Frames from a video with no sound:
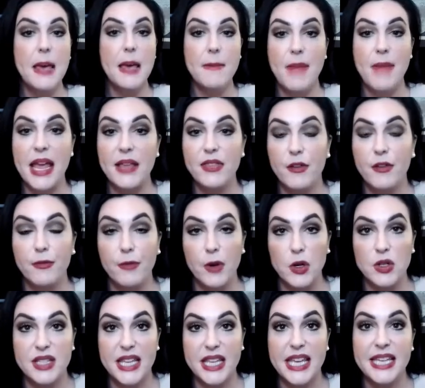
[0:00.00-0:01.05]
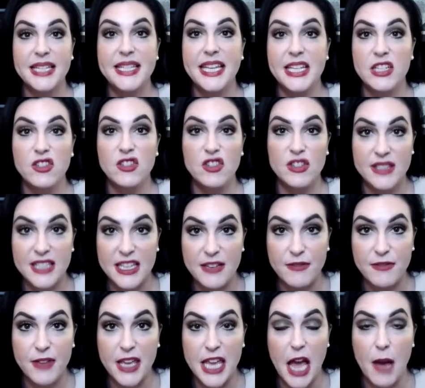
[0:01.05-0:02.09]
made the first contingency
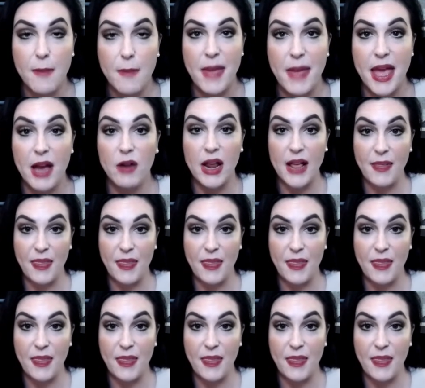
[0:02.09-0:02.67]
fee amount,